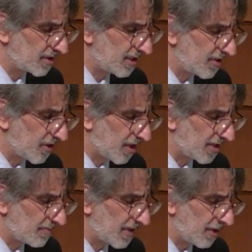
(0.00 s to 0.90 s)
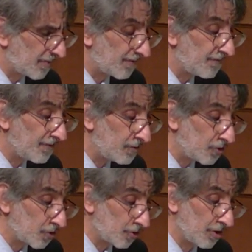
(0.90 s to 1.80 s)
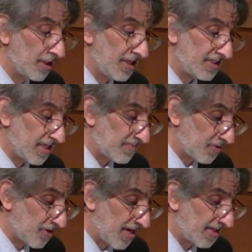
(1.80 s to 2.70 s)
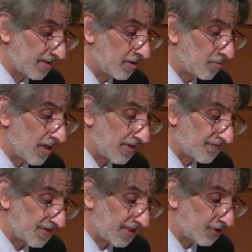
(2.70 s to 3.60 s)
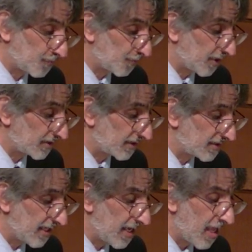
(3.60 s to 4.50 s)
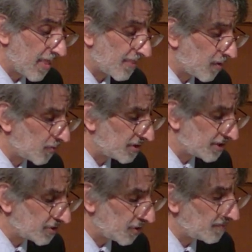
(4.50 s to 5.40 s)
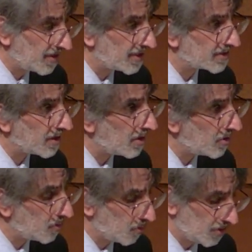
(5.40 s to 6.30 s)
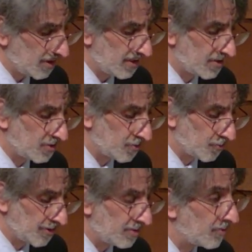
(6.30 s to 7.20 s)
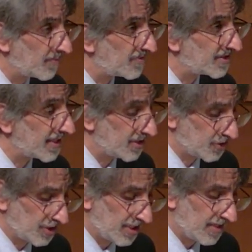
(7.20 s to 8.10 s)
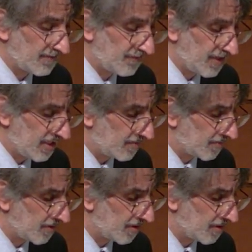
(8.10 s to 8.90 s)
thought about the future democratic ratification process that would determine his own enduring reputation and fame.